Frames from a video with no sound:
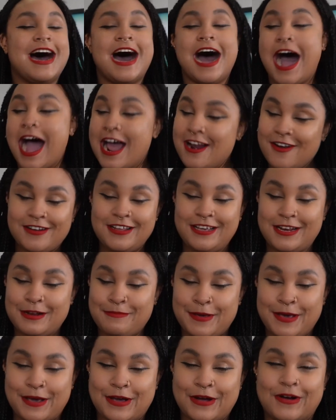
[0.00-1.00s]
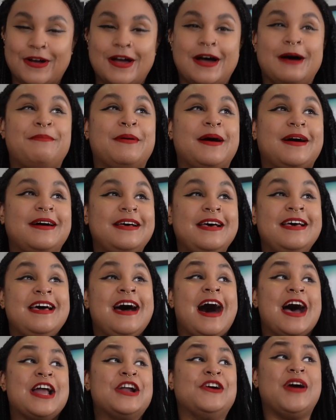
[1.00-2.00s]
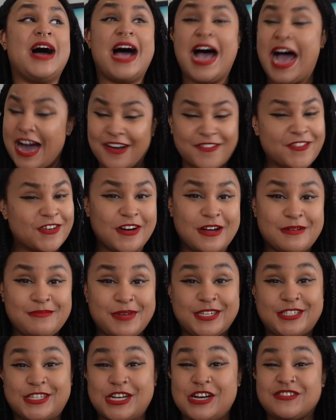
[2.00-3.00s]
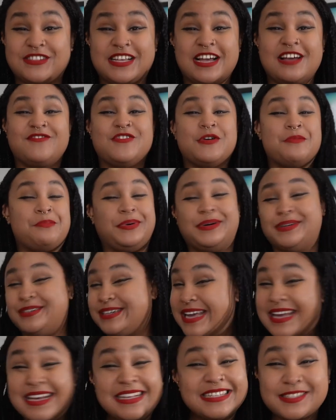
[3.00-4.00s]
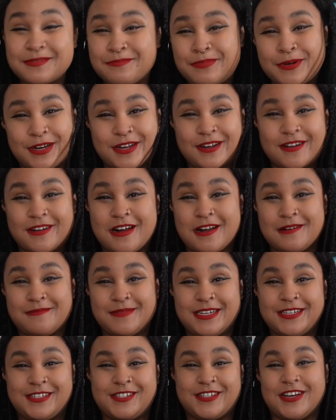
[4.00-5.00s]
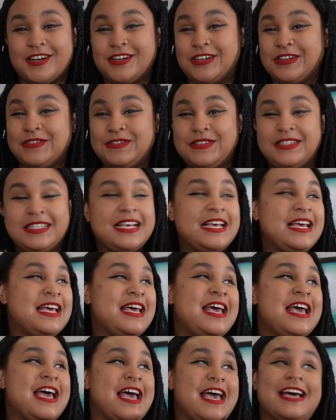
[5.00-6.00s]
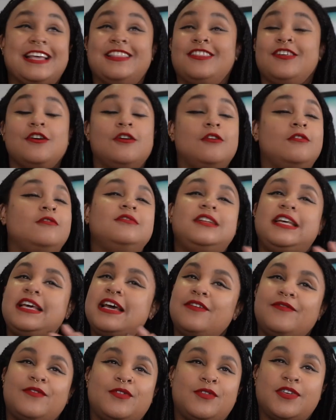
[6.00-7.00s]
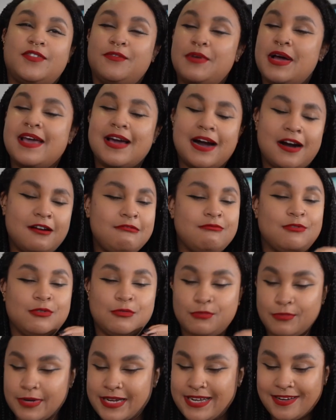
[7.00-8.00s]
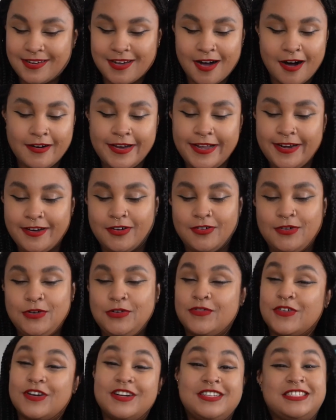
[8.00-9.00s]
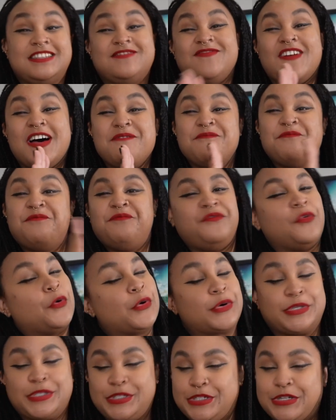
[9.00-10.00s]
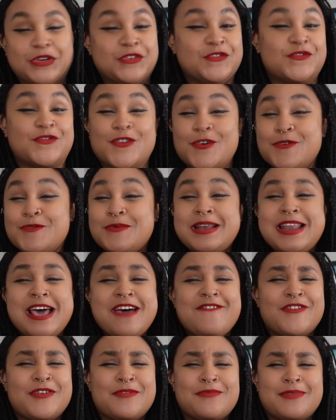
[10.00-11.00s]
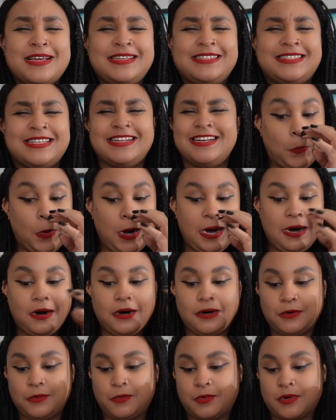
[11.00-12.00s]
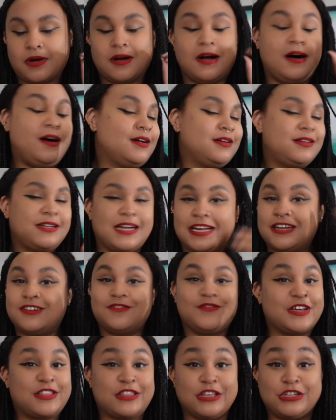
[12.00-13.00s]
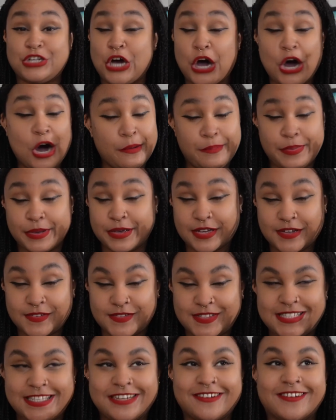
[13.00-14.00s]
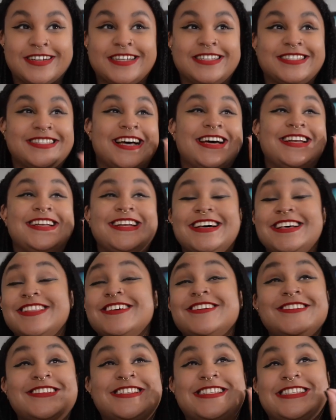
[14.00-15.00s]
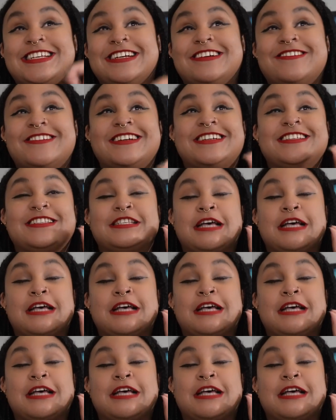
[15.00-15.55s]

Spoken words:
I don't need to pick her up. I don't have her on my shelves. I have no plans of putting her on my shelves. And the only ever way I will read Colleen Hoover is if I'm forced to, for whatever reason. While we're on kind of like the topic of series, another series